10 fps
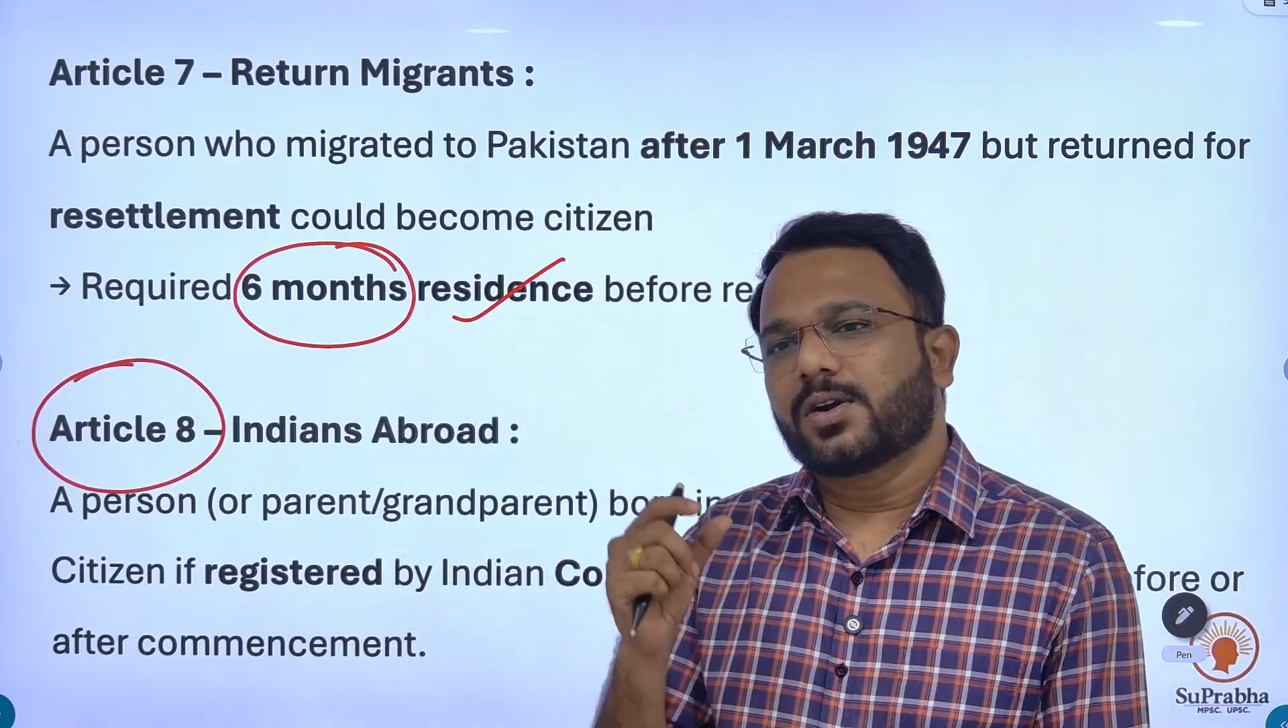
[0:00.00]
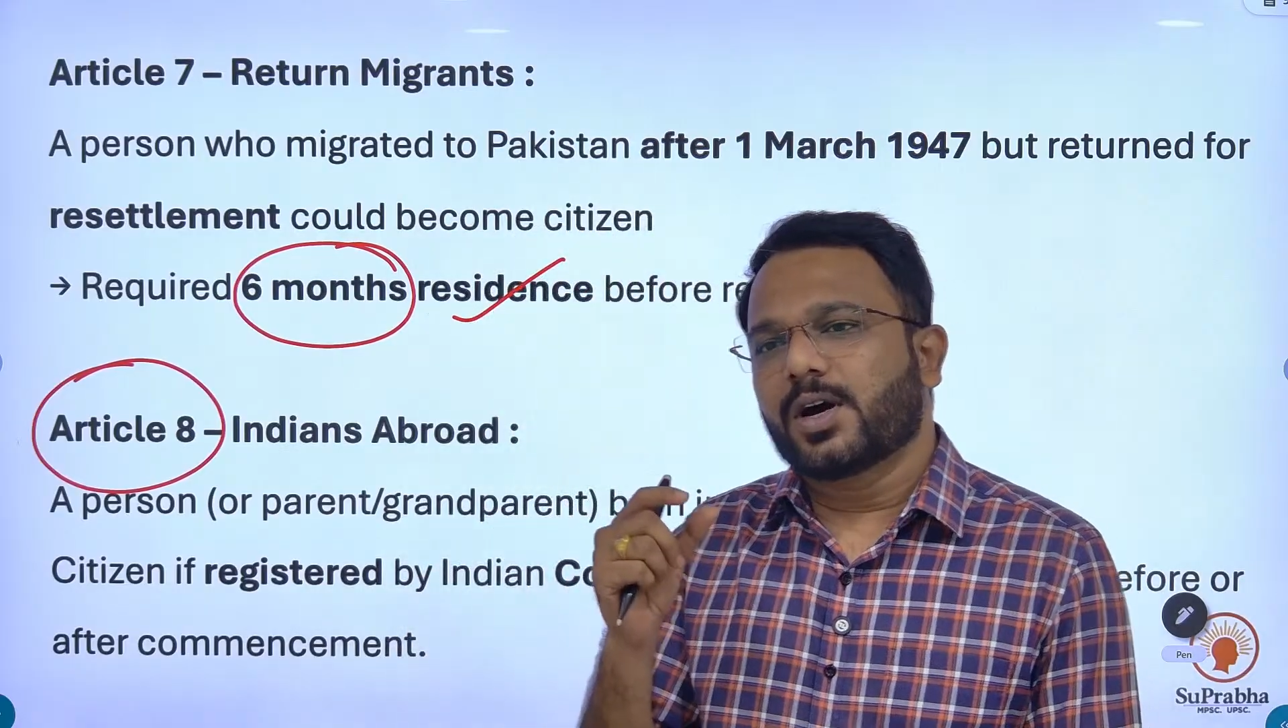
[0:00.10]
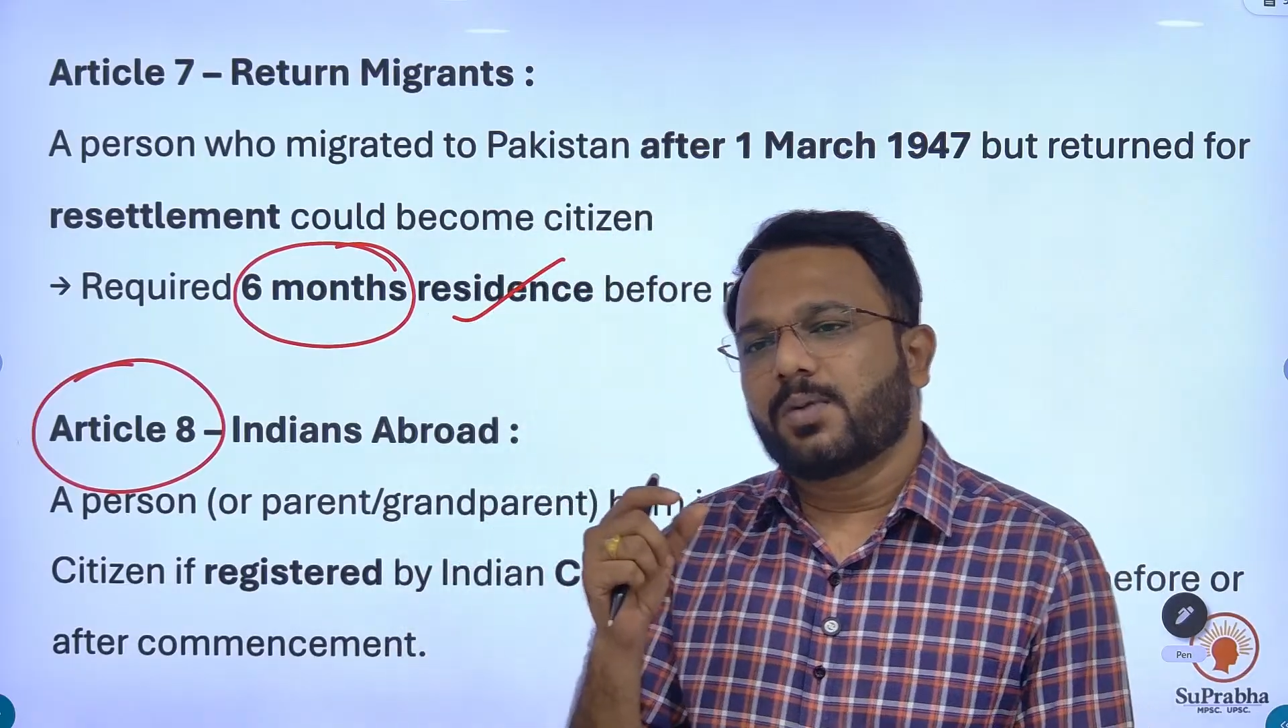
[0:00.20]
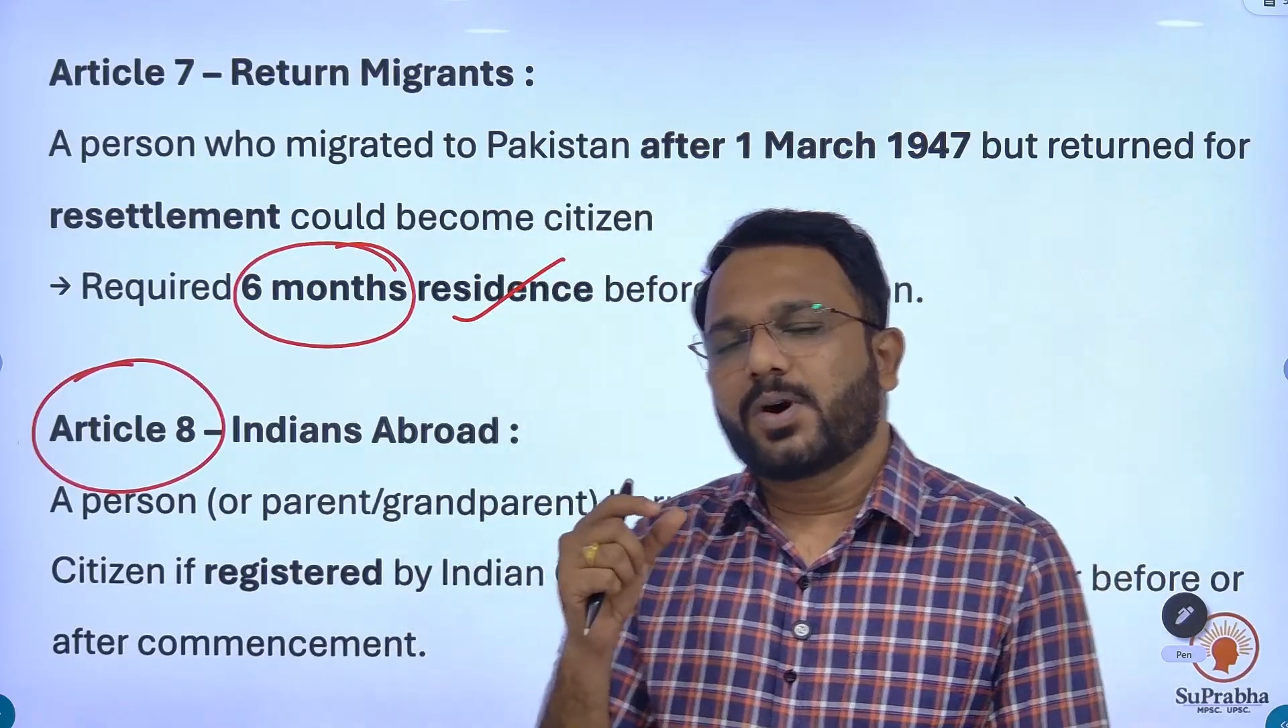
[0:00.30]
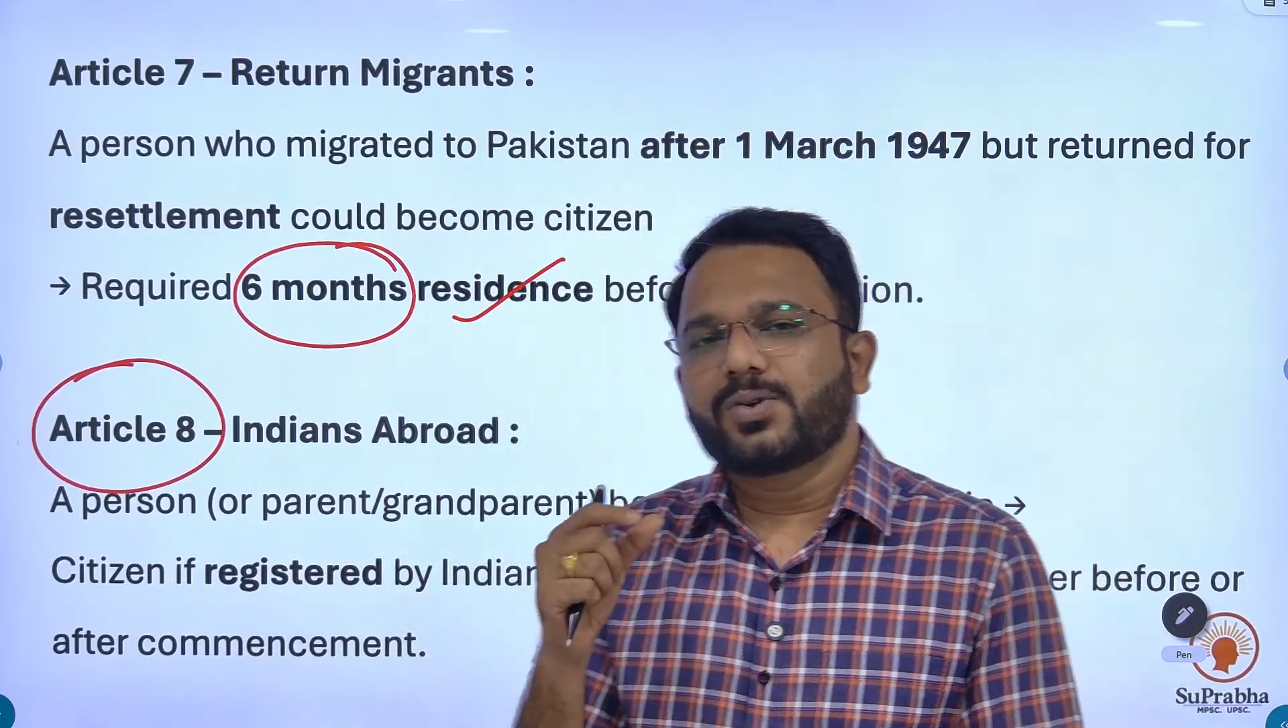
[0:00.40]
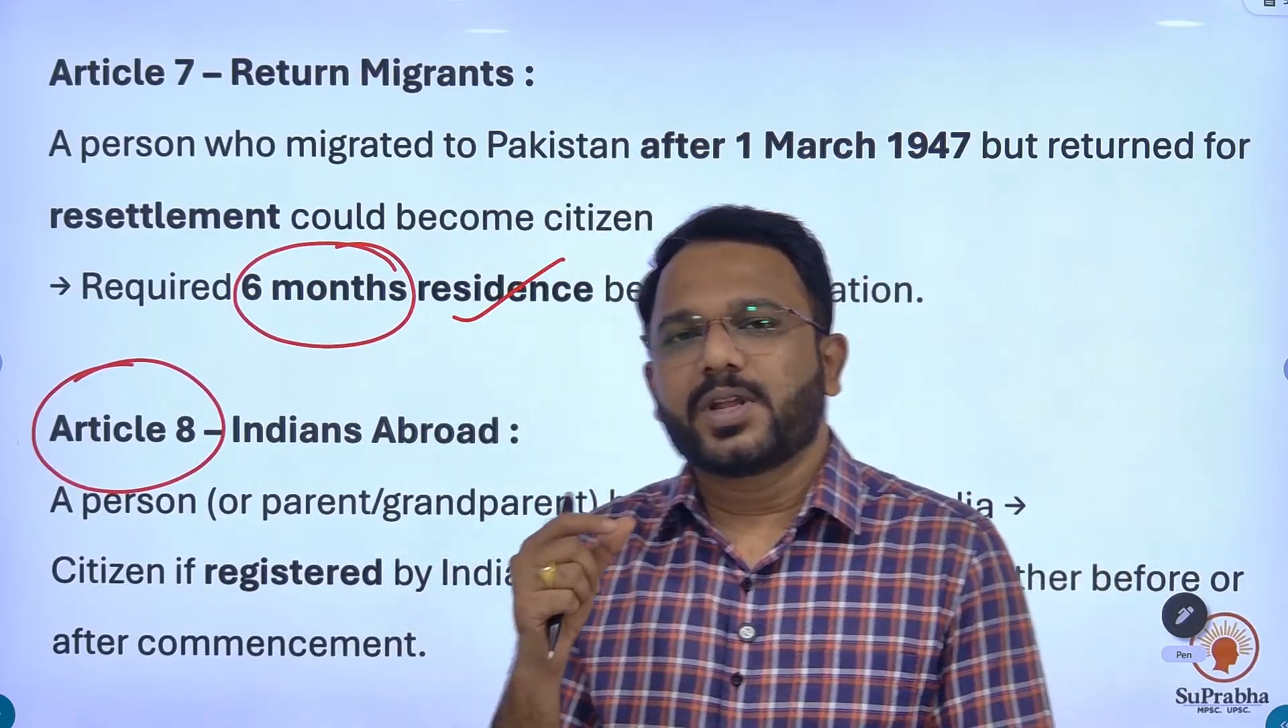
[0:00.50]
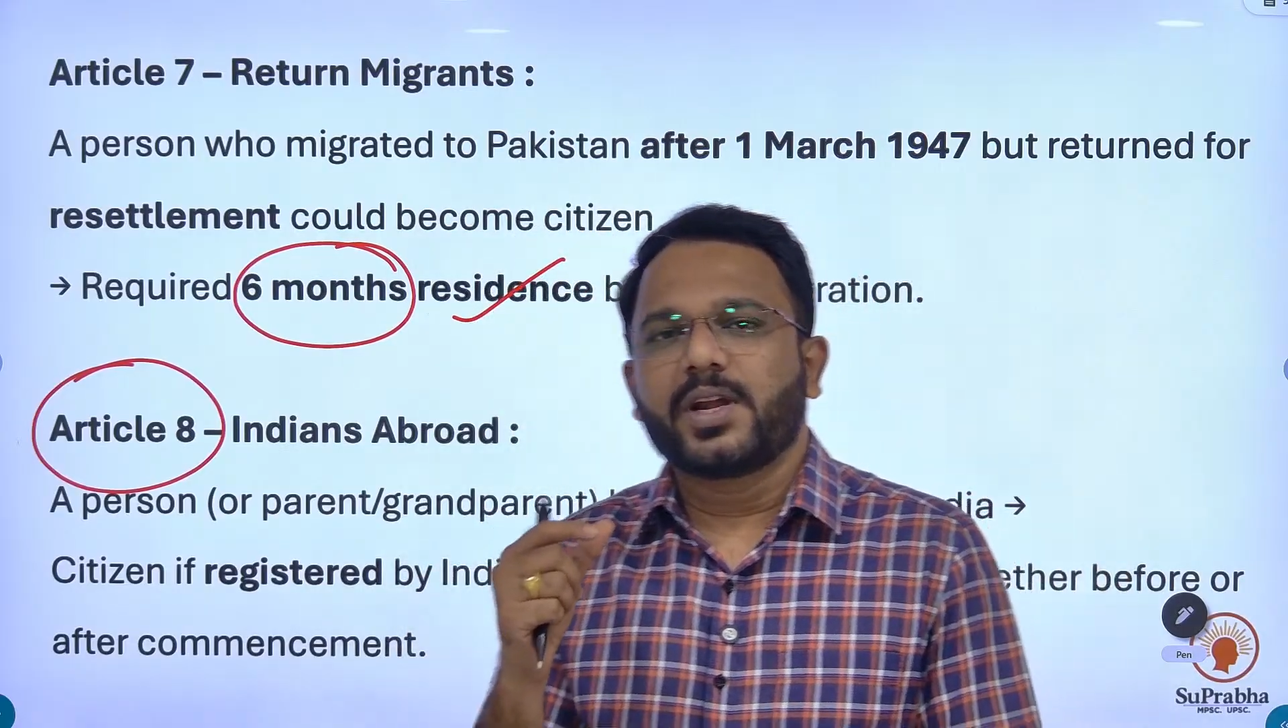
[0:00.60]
about the